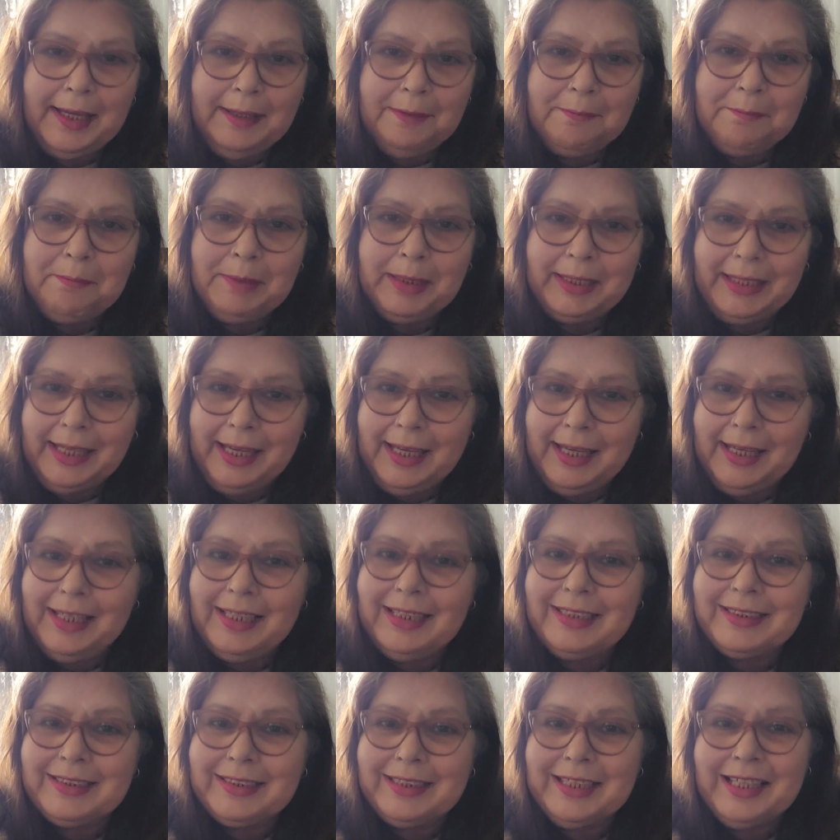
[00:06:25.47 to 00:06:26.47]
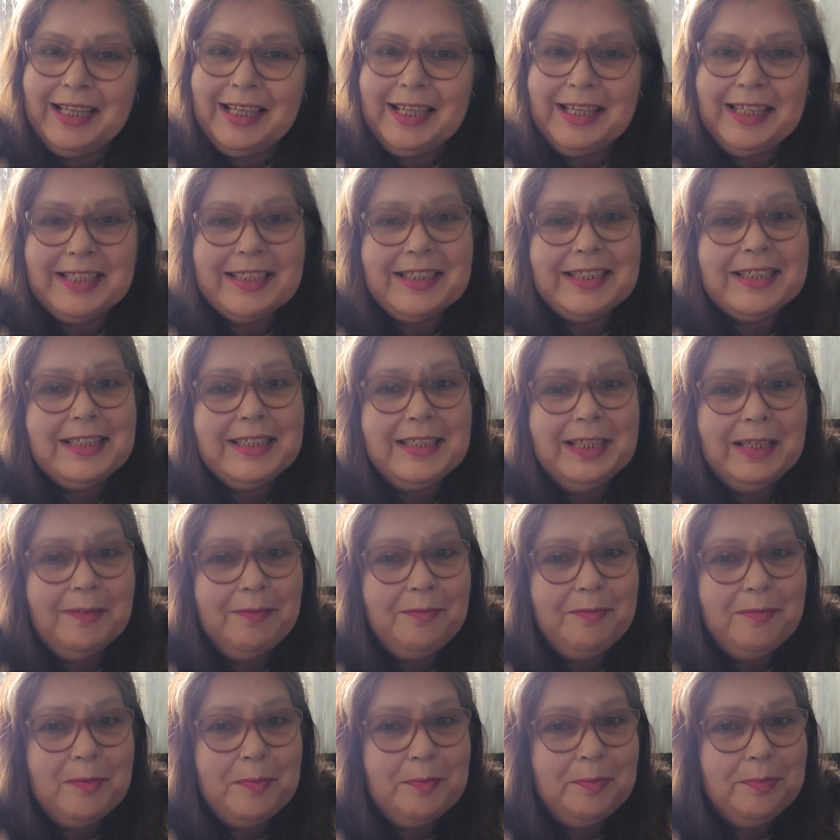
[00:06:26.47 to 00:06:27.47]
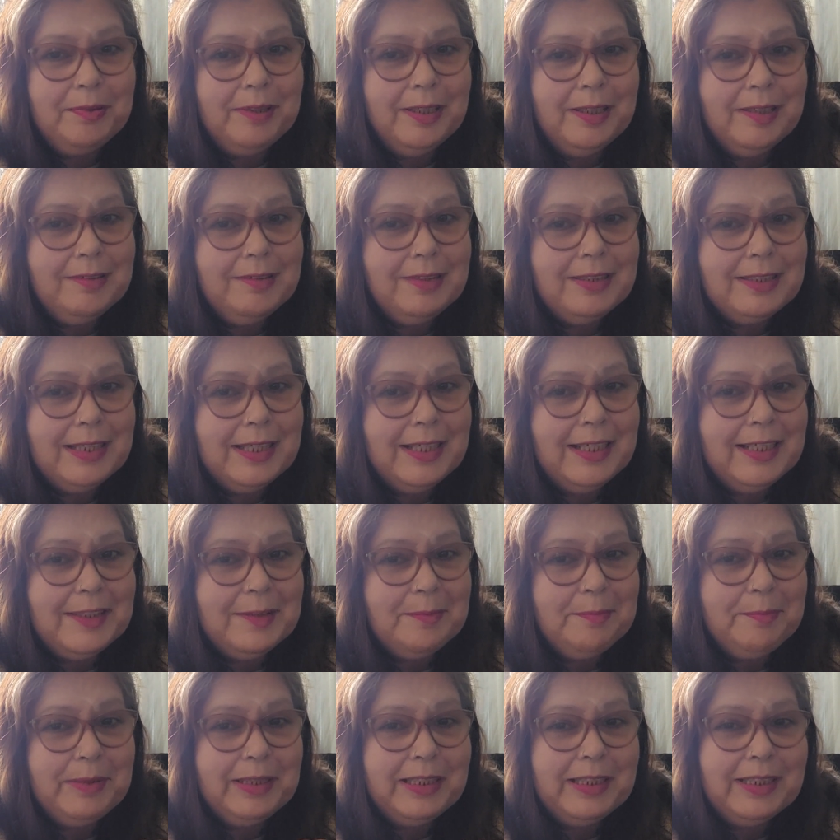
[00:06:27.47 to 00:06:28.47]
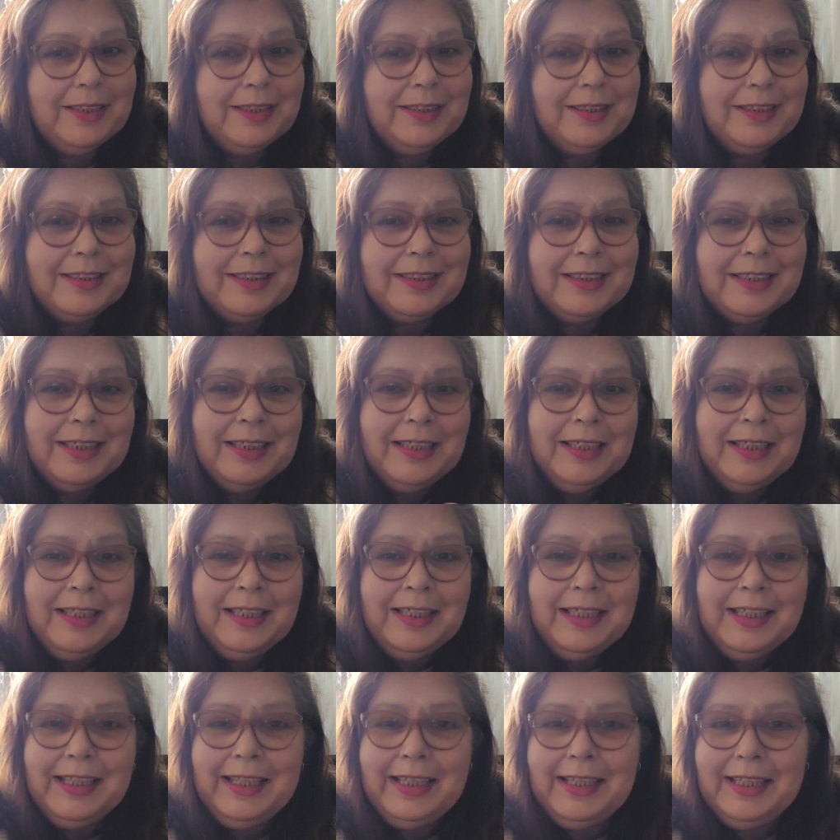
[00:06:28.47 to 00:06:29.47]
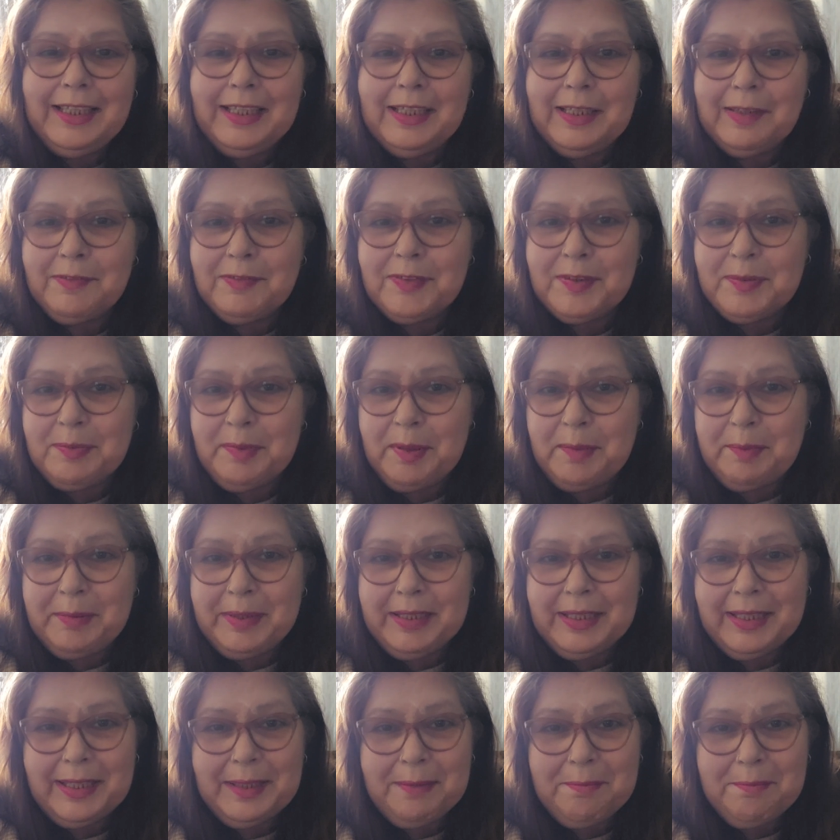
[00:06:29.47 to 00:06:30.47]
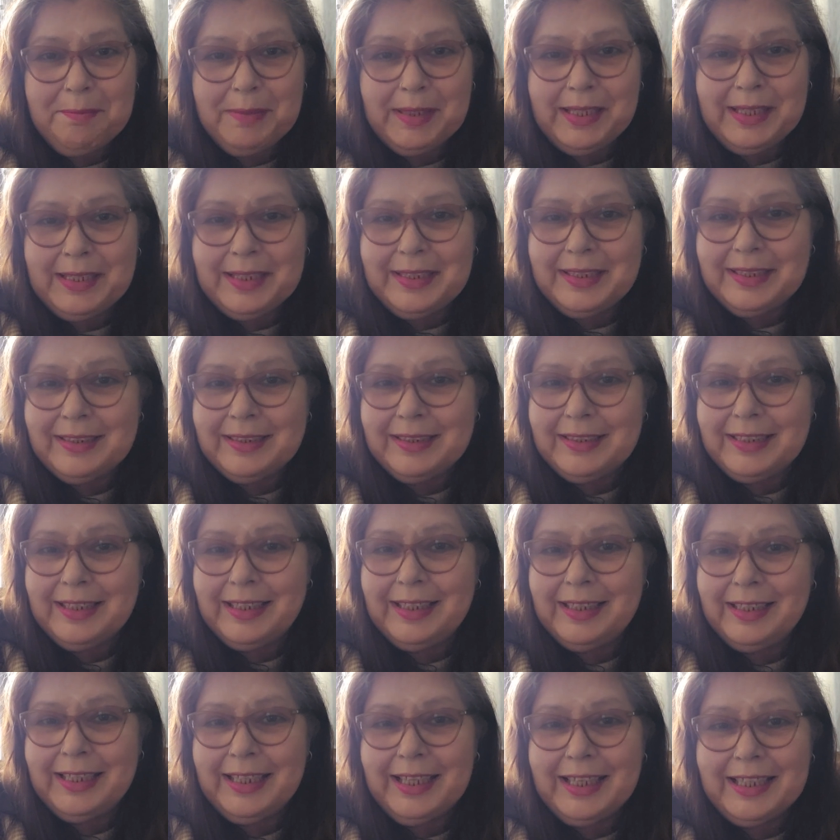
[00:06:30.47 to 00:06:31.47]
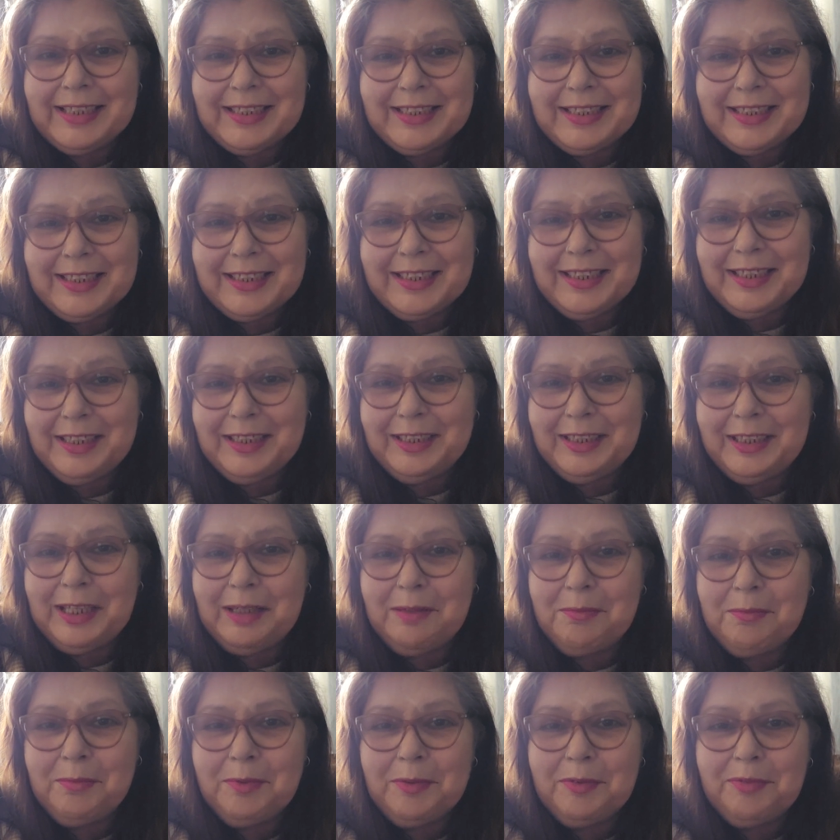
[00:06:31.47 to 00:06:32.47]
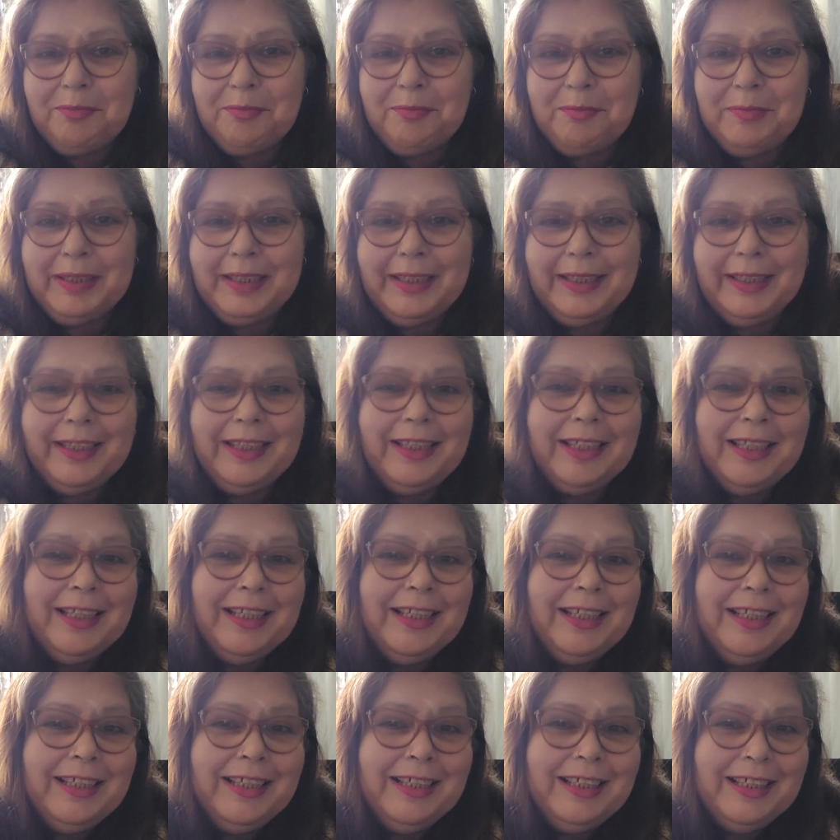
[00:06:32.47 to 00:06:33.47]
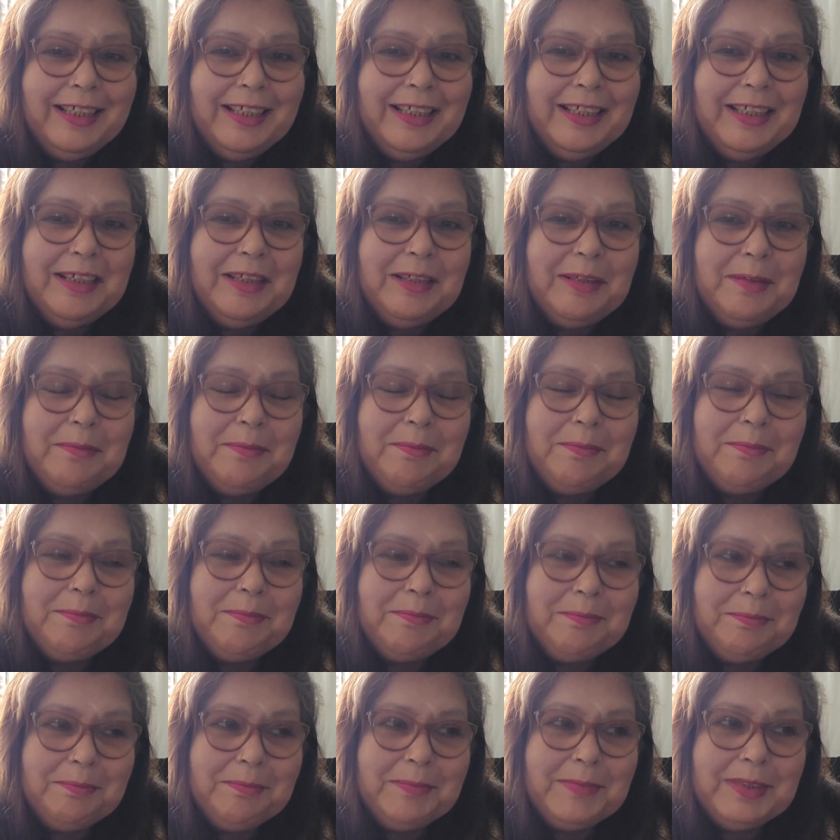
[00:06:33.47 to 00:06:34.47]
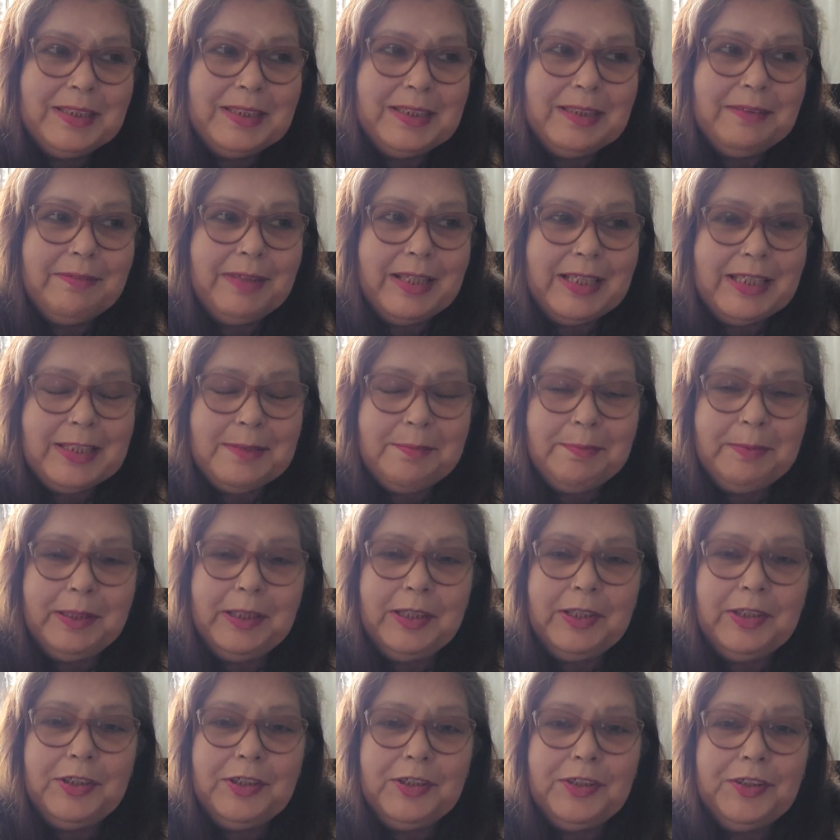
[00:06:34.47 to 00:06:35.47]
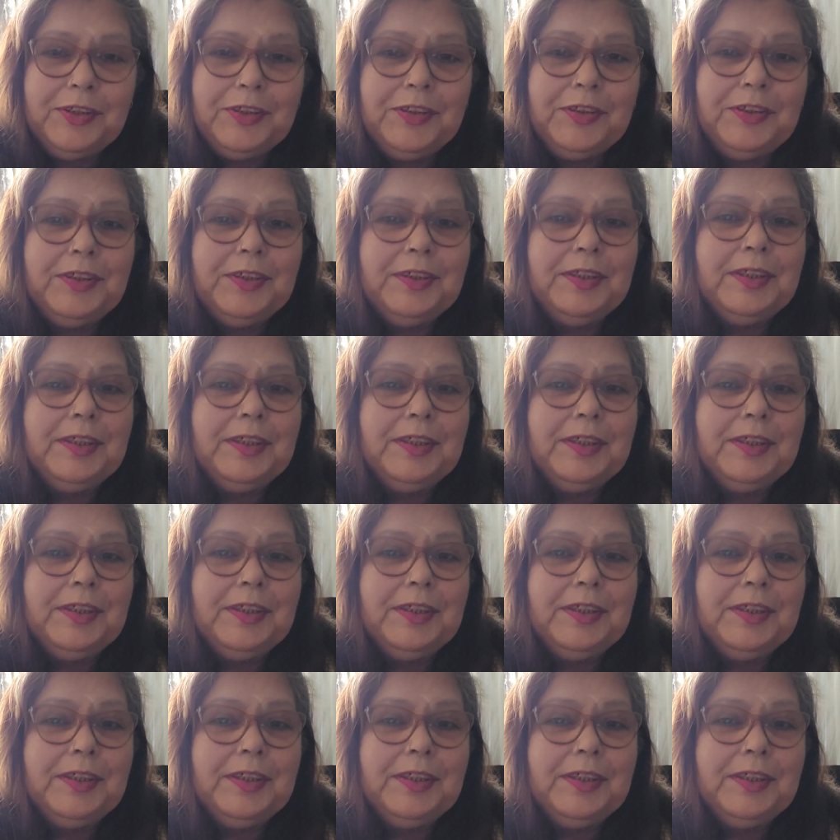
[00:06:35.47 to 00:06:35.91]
My cat has loved the process, because it loves me being in bed and it gets to curl up with me. So that's been good.